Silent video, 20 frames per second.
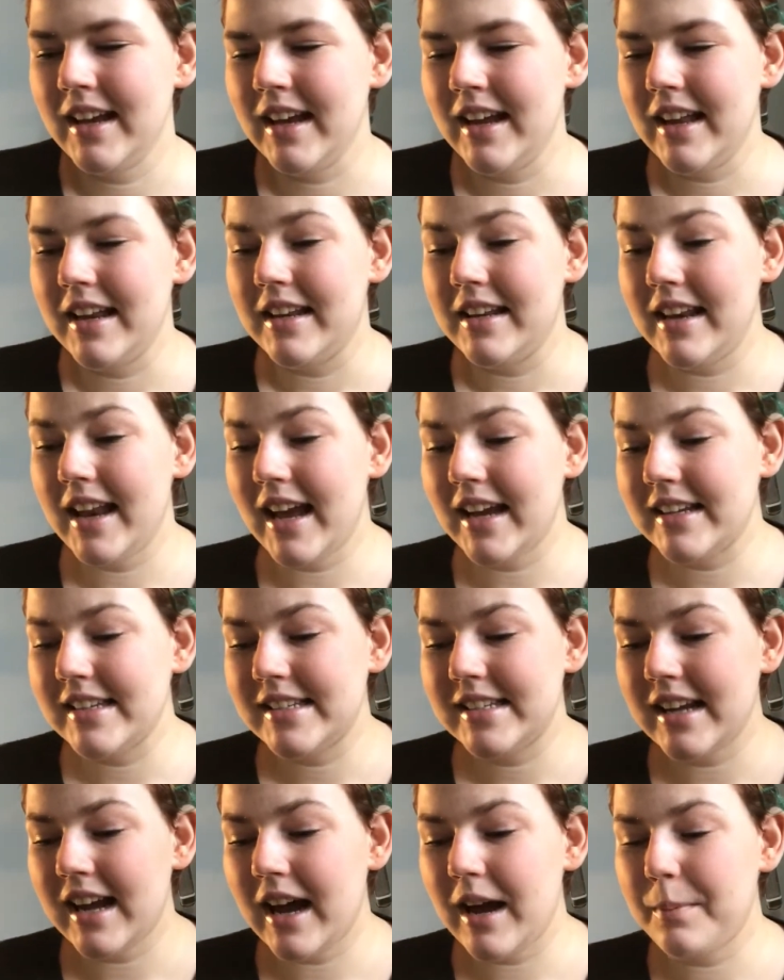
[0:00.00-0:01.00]
Next
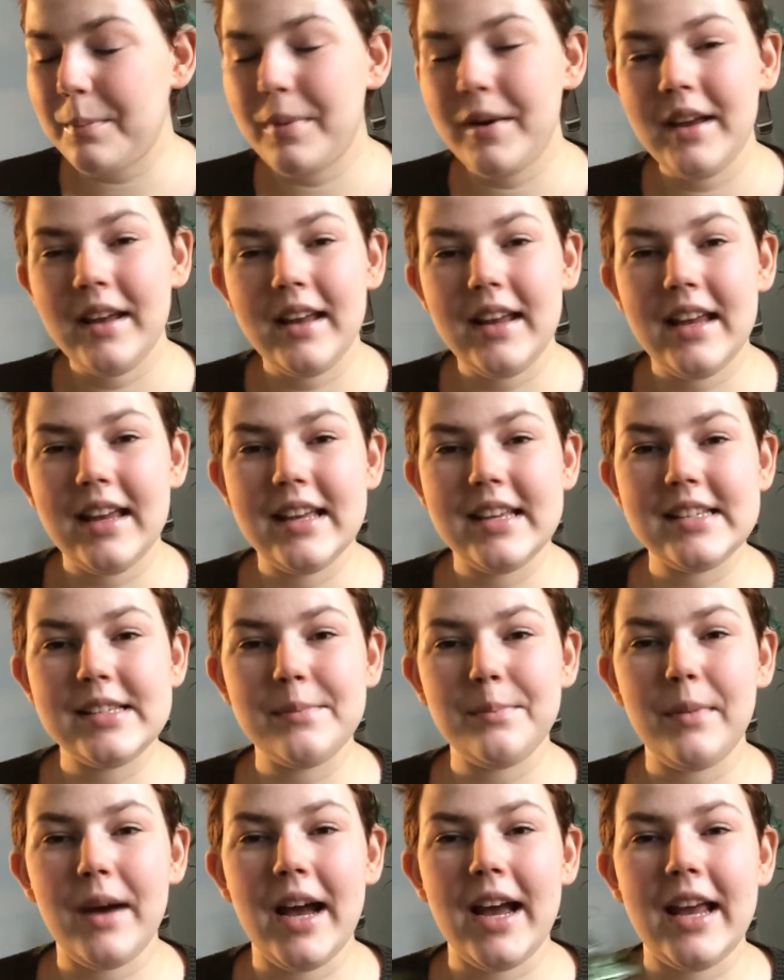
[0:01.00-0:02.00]
up is
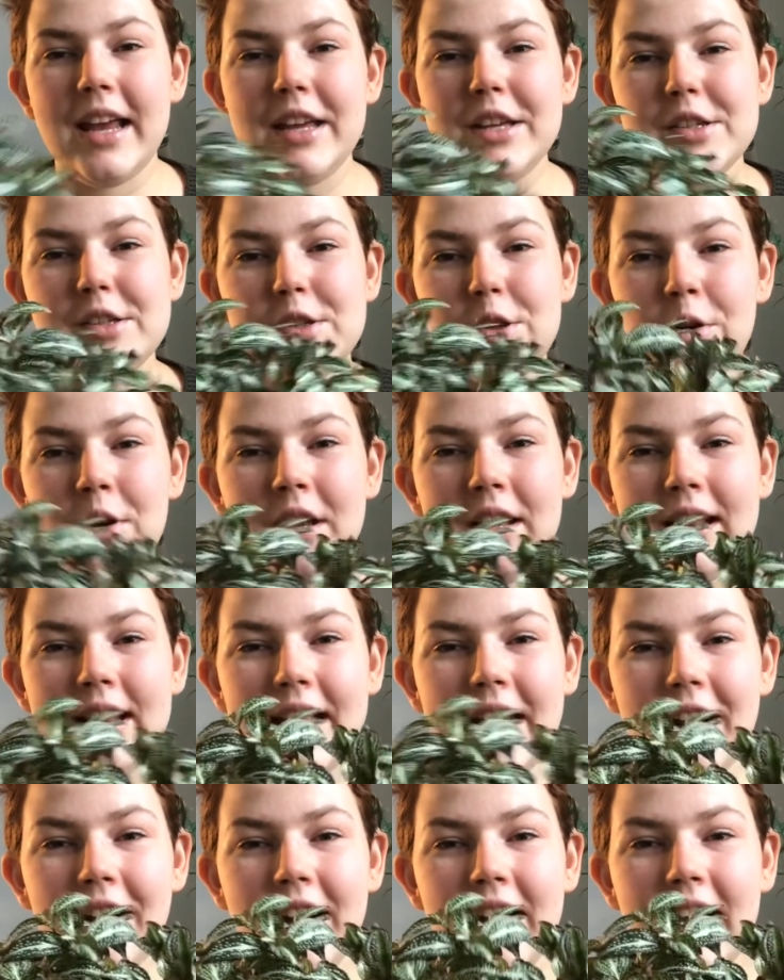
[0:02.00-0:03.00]
my
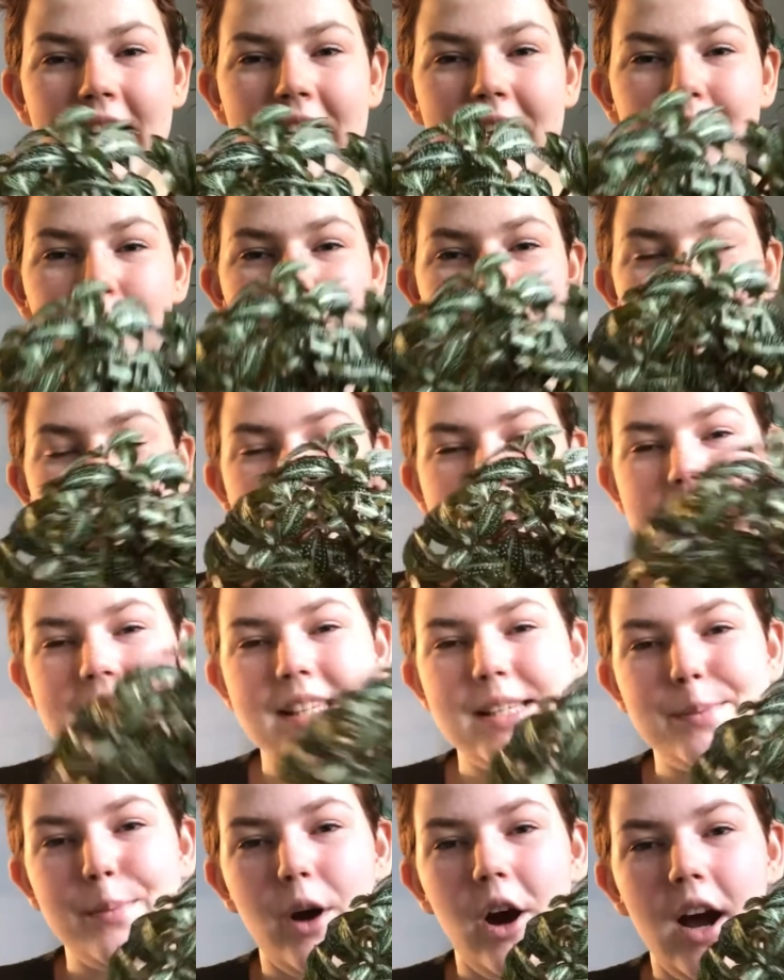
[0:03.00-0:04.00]
Soniolera green
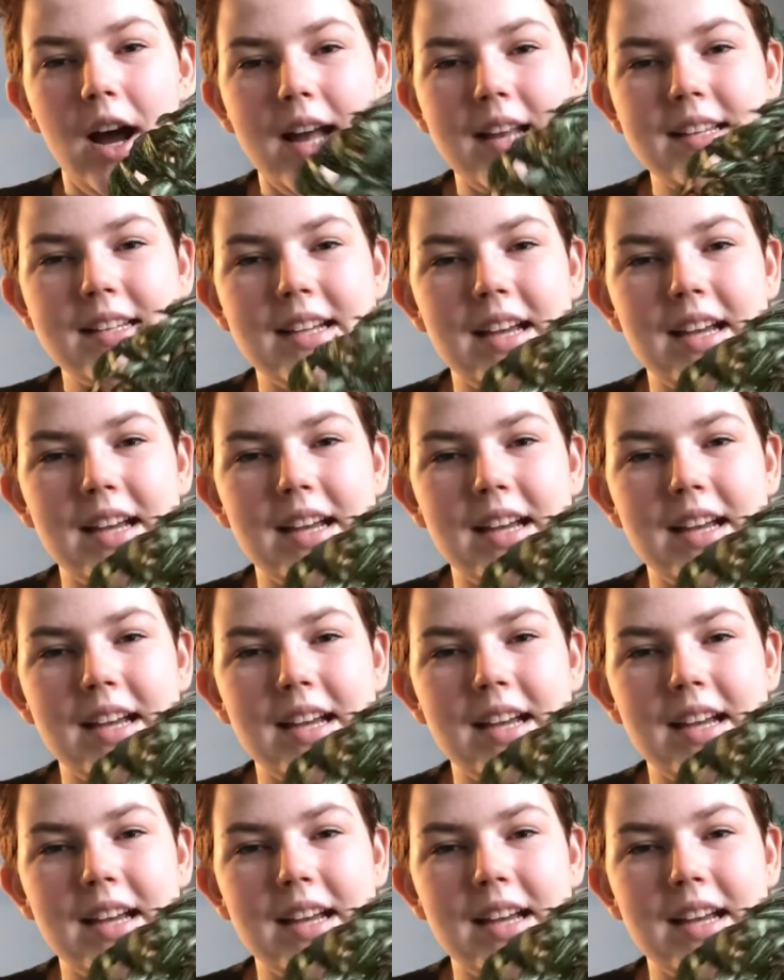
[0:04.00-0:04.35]
spot.